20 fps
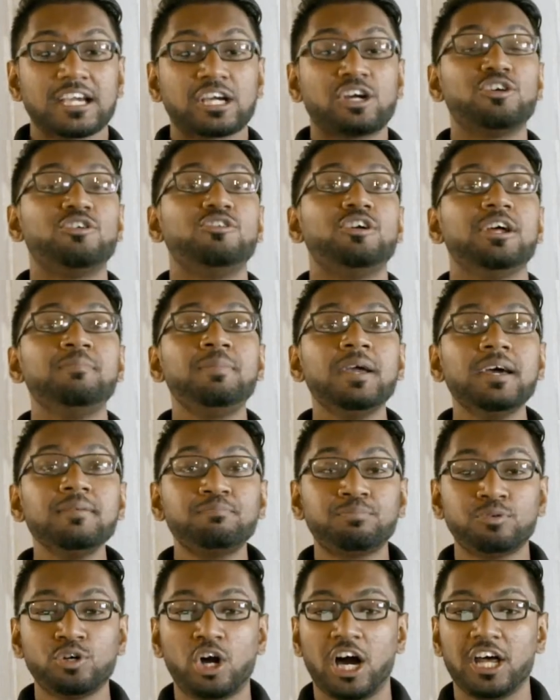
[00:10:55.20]

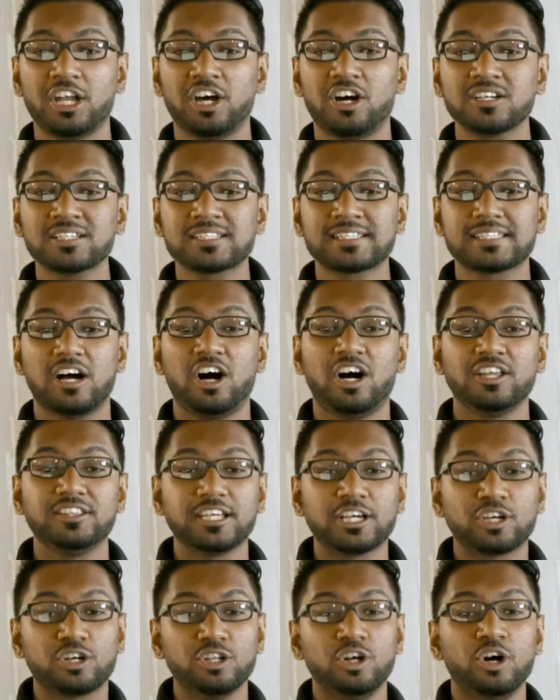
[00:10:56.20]
Caribbean products
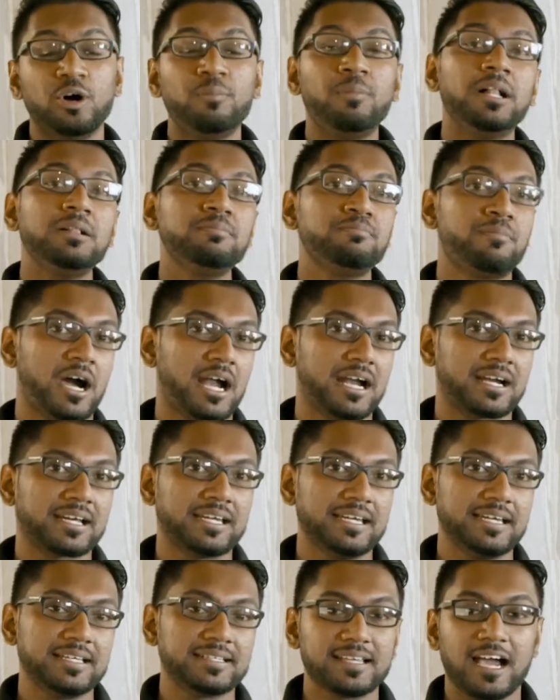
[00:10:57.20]
on the global
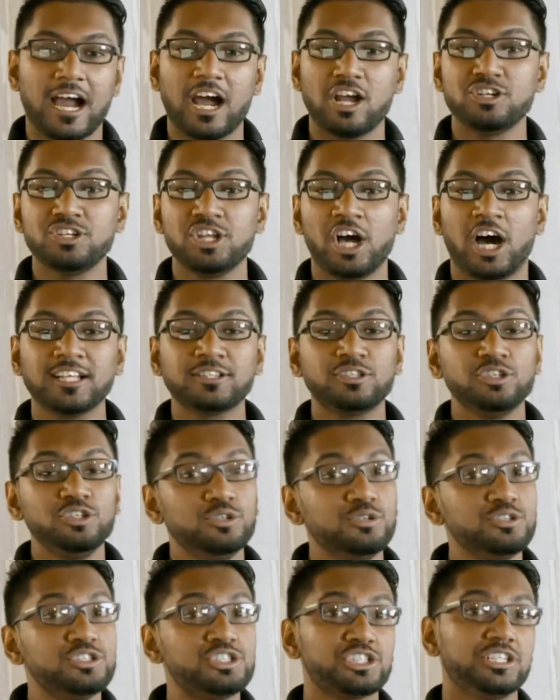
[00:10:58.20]
market are not
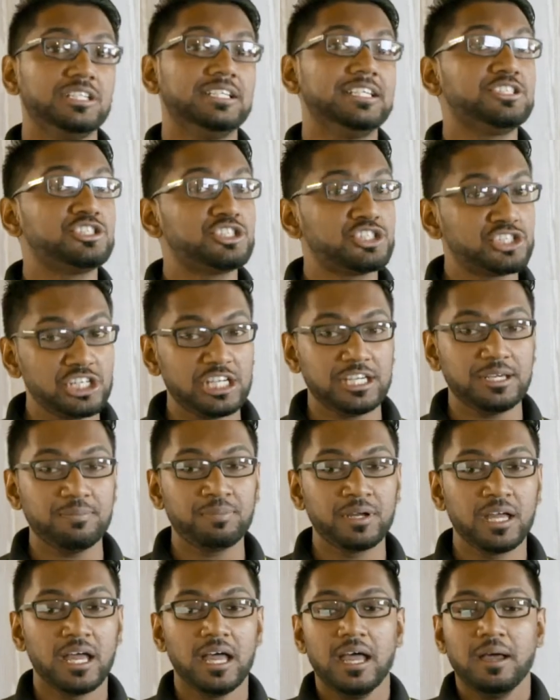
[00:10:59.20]
usually
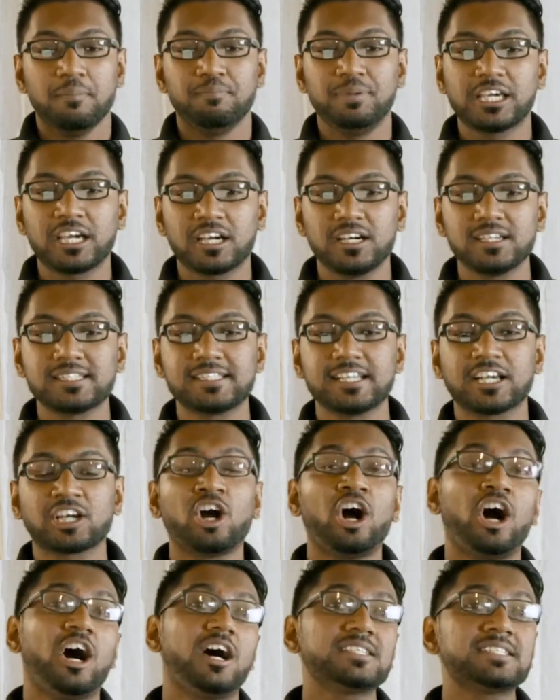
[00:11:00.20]
cheap because the
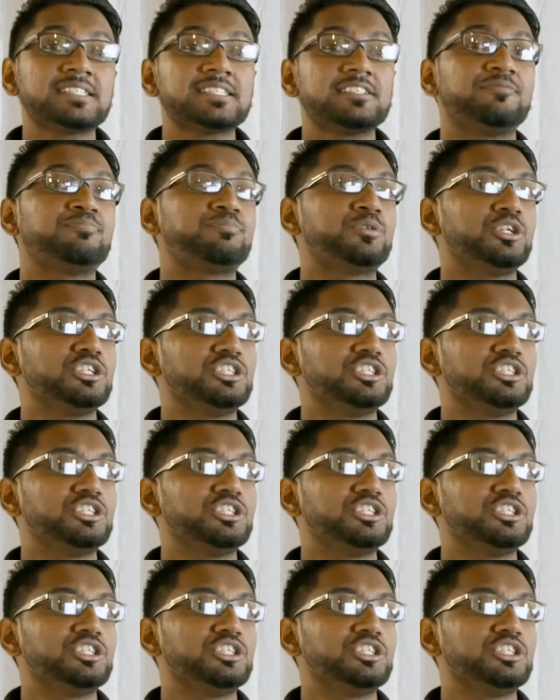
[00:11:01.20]
cost of